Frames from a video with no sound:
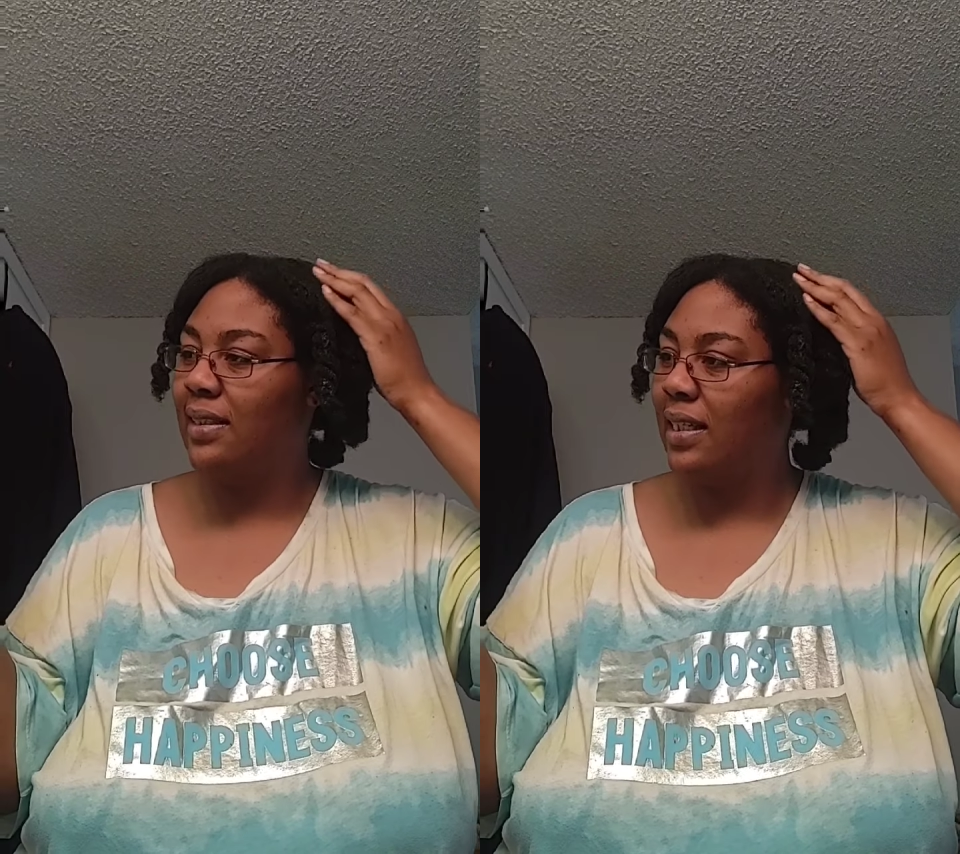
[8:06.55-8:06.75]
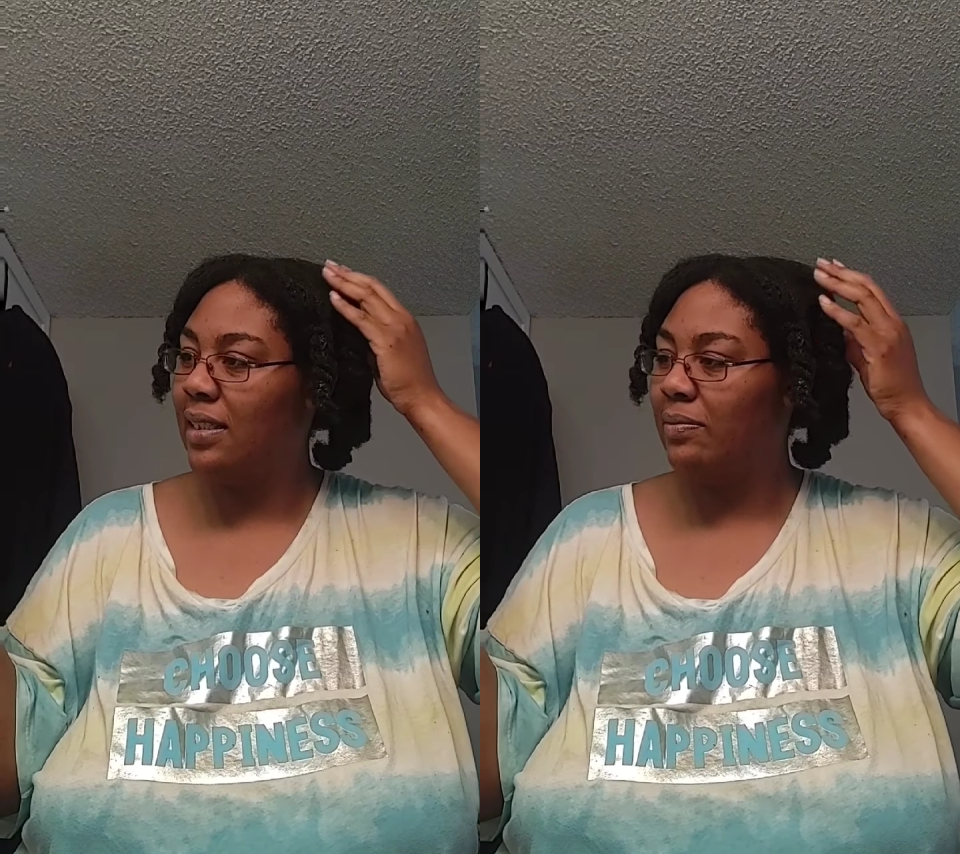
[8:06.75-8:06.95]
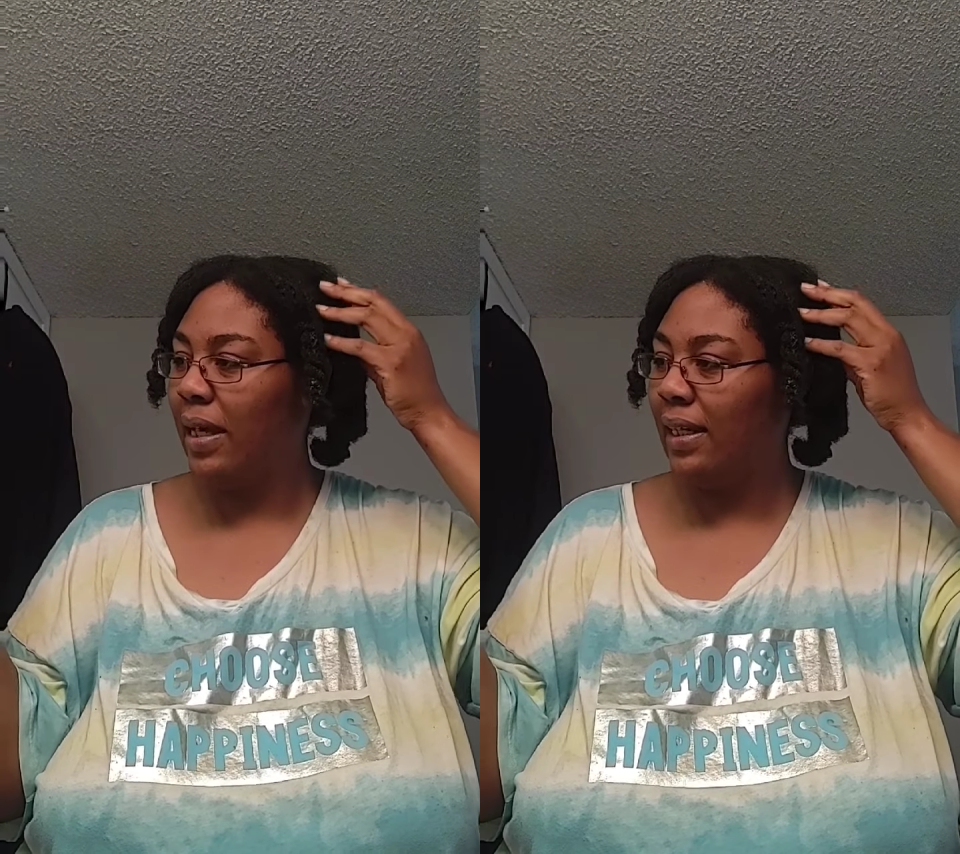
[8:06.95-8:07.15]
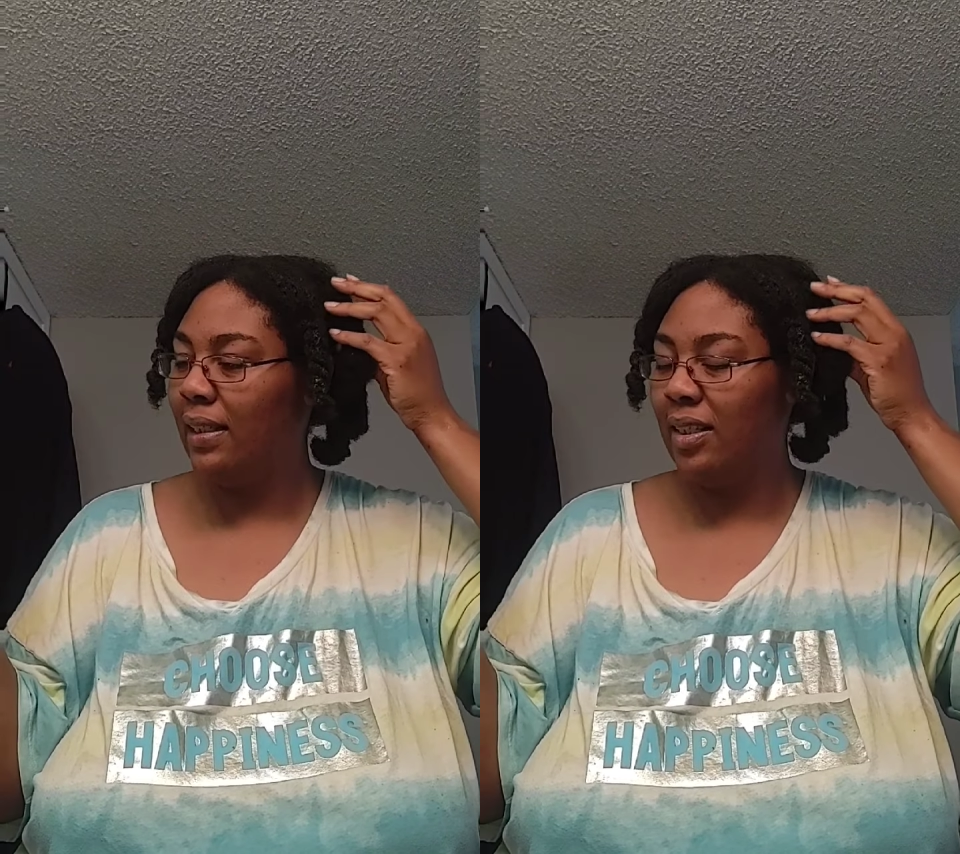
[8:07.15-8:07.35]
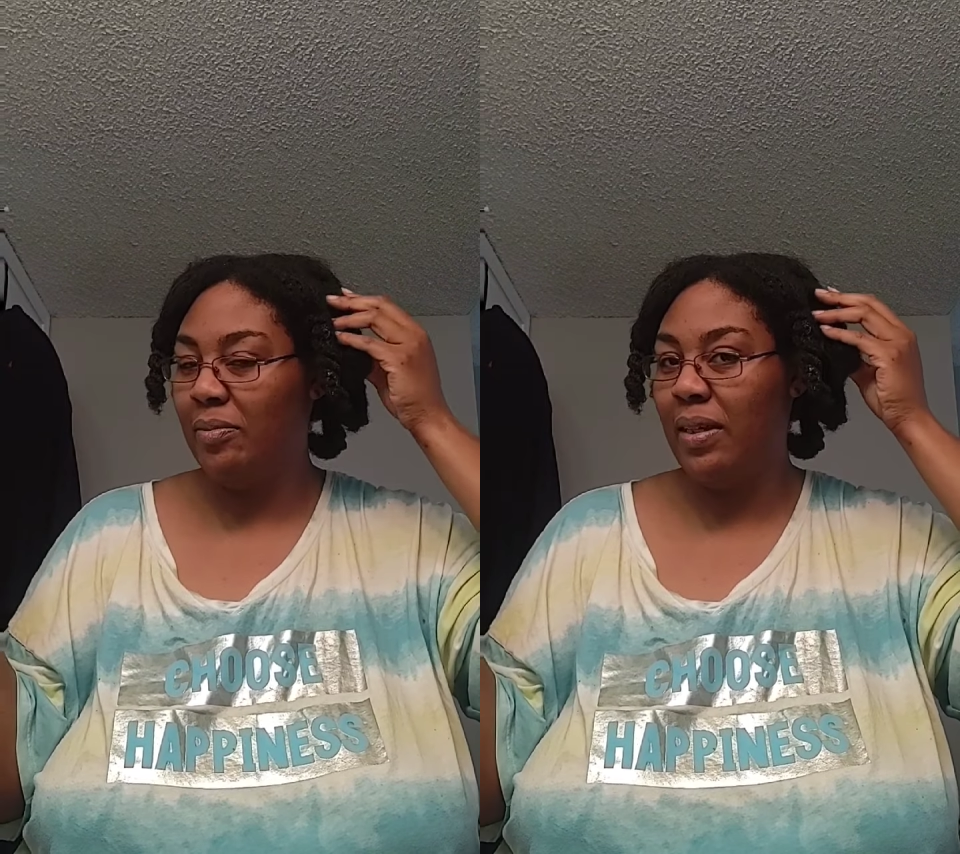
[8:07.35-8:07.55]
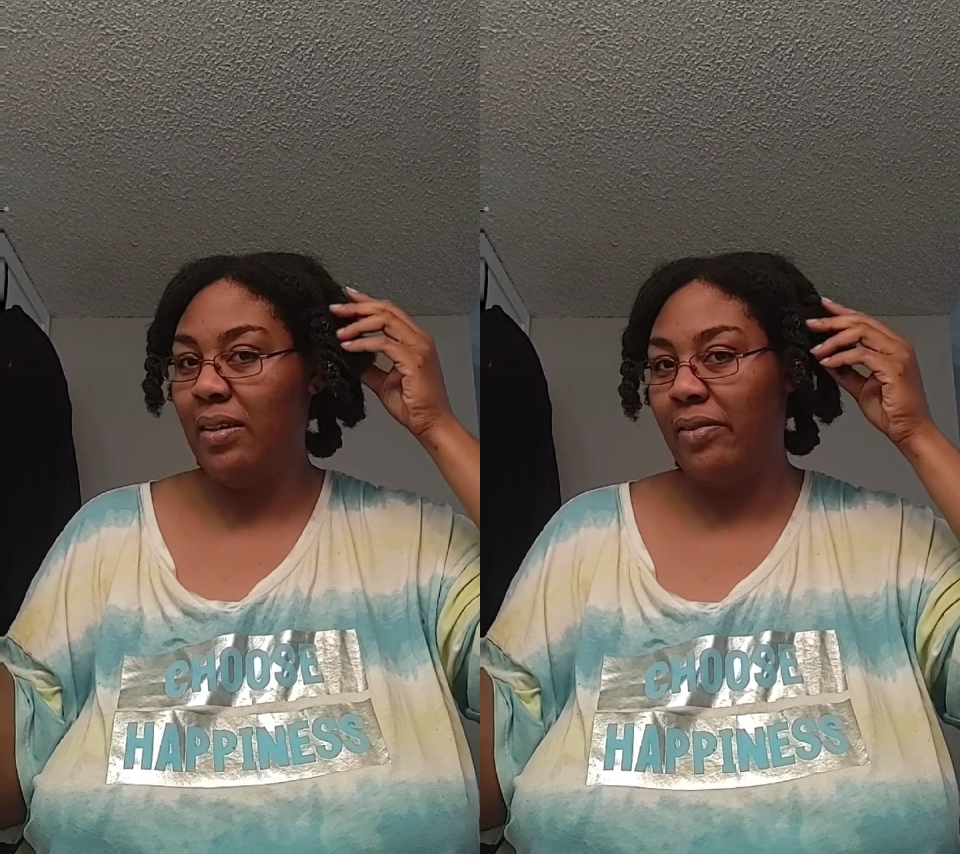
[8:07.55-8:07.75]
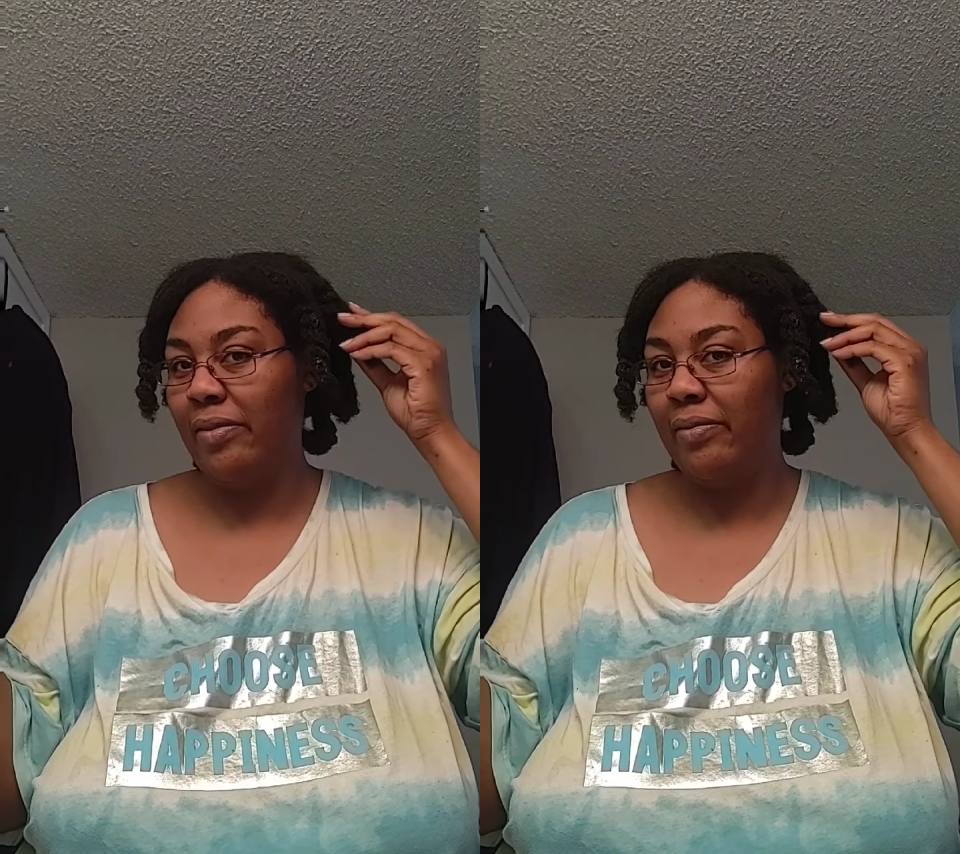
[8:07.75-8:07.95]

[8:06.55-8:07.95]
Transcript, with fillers: does make a little bit of,